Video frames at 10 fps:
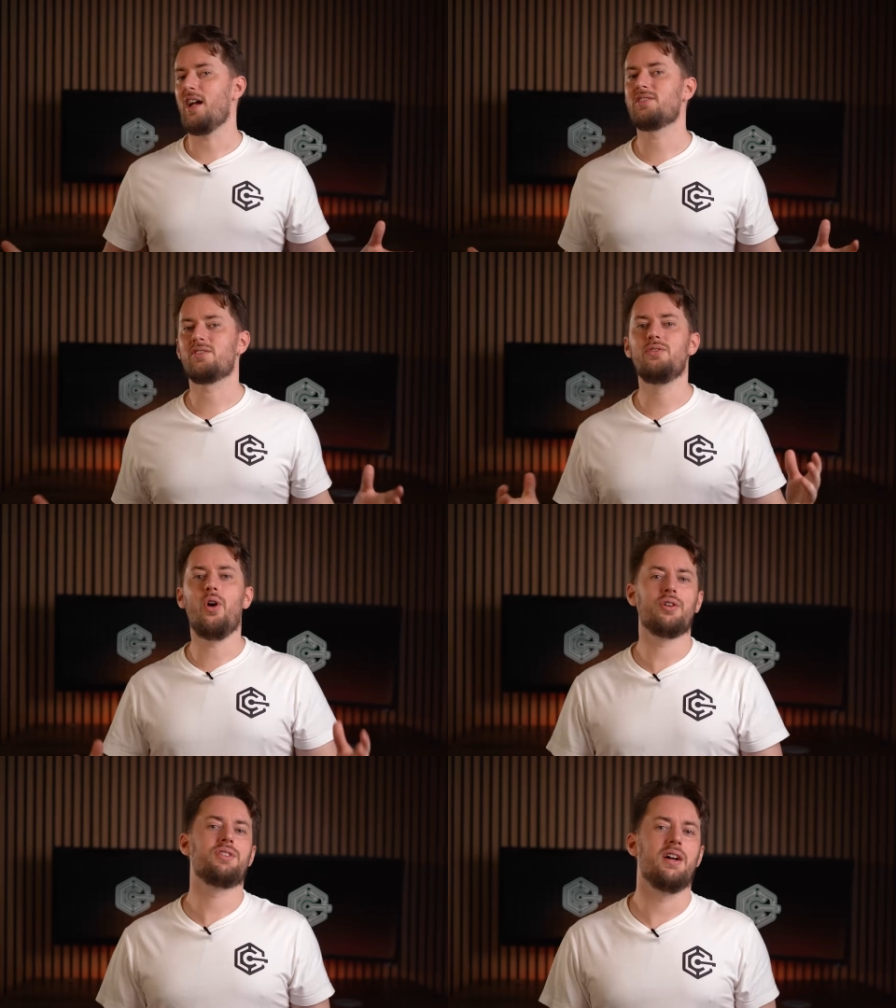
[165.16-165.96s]
That's
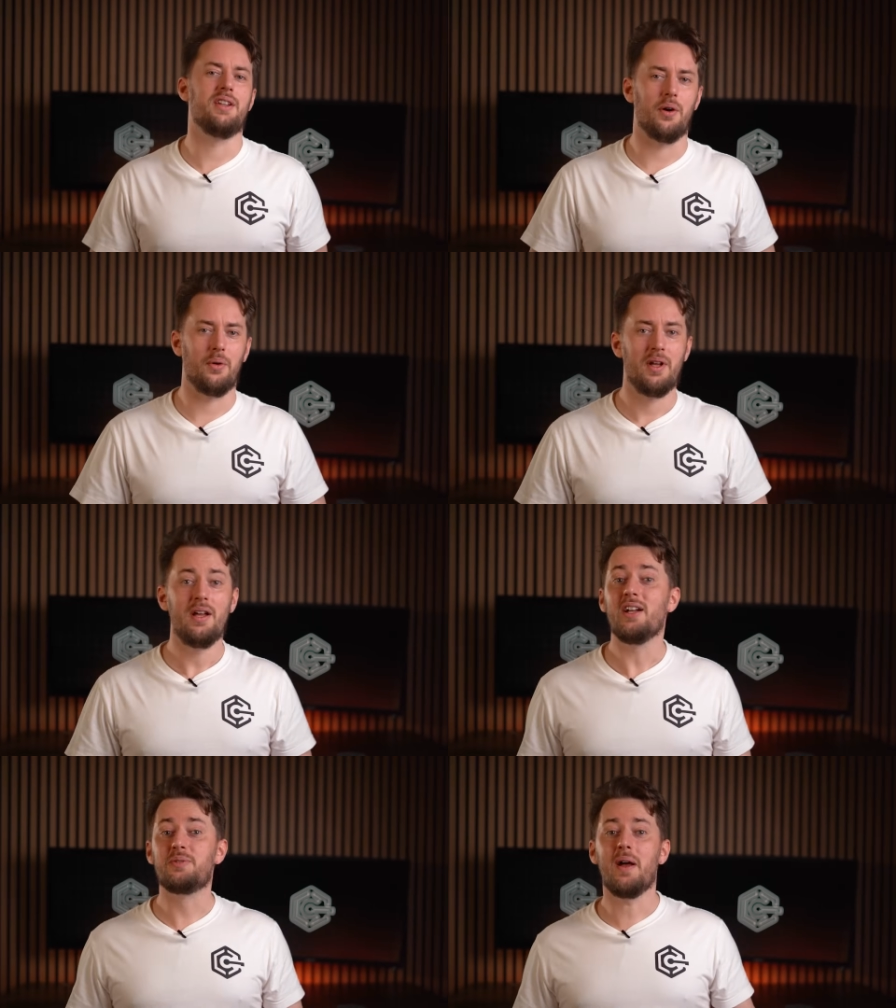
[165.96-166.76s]
not ideal,
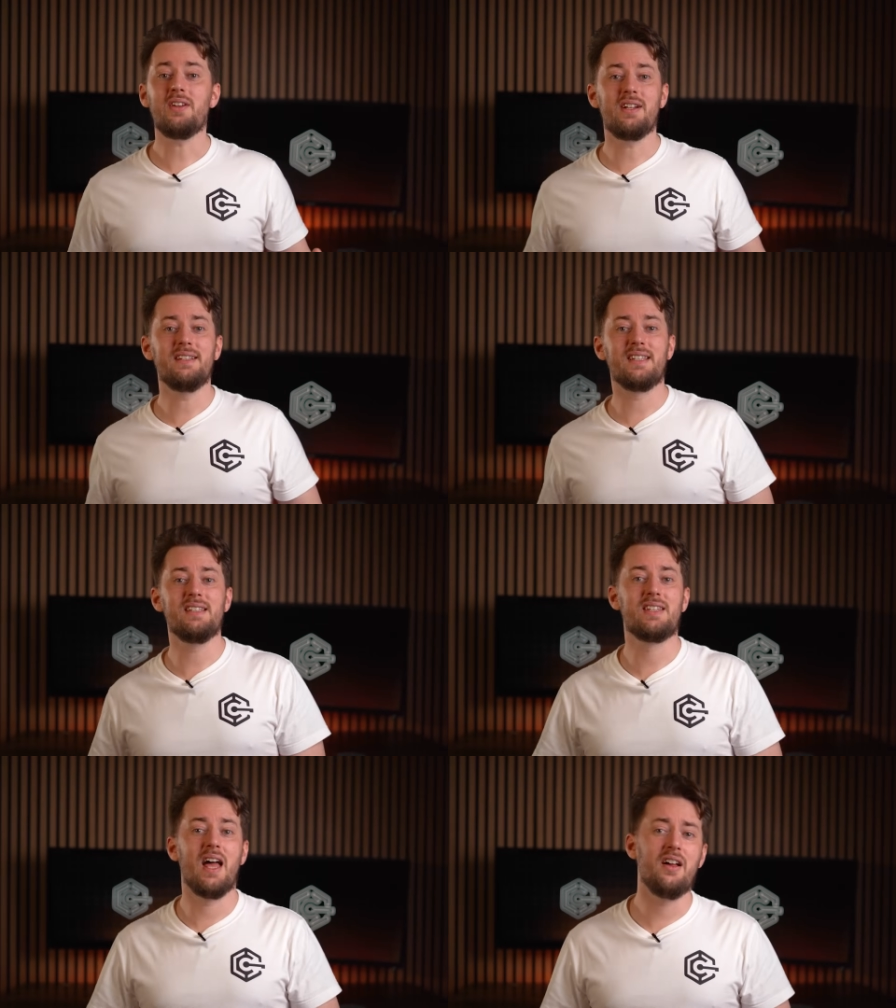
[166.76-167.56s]
especially
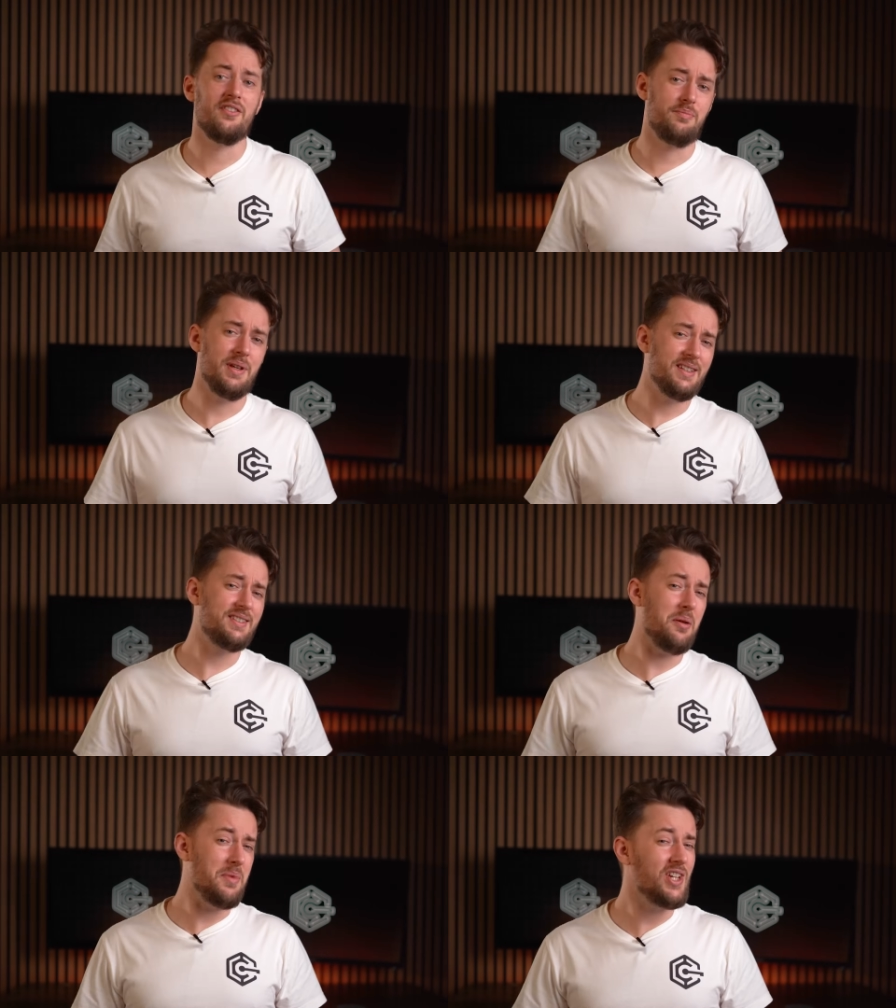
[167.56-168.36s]
since there have been
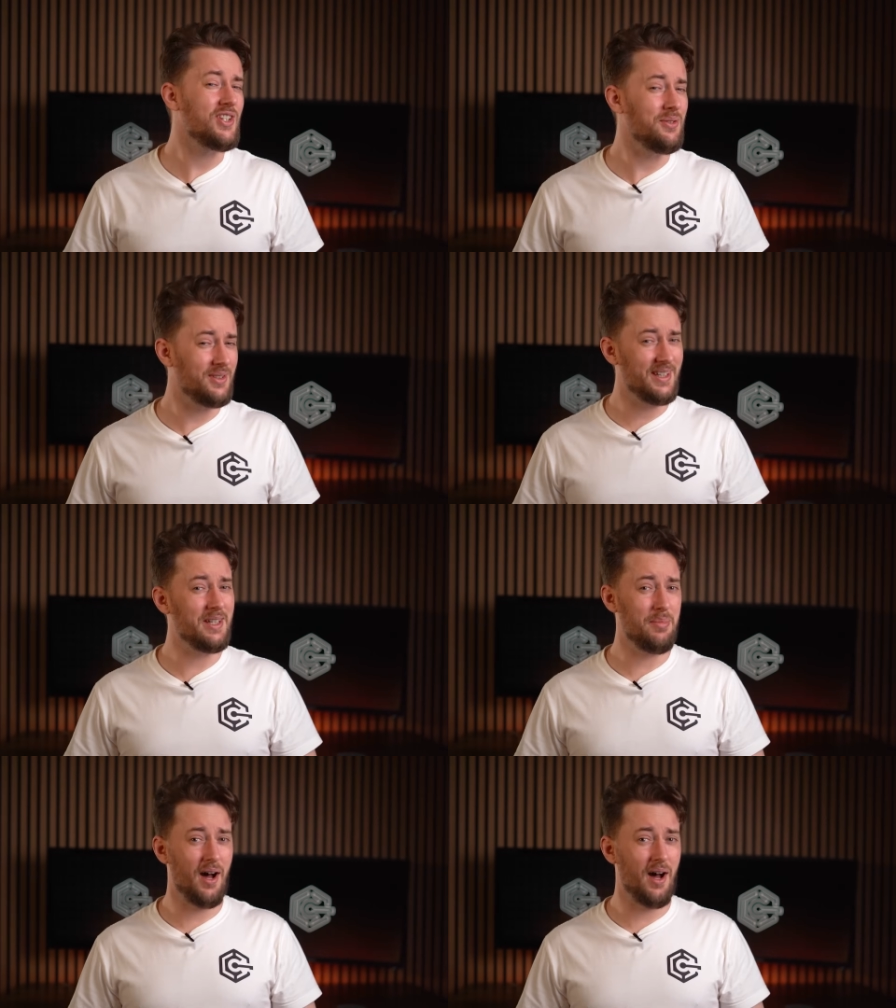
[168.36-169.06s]
some issues in the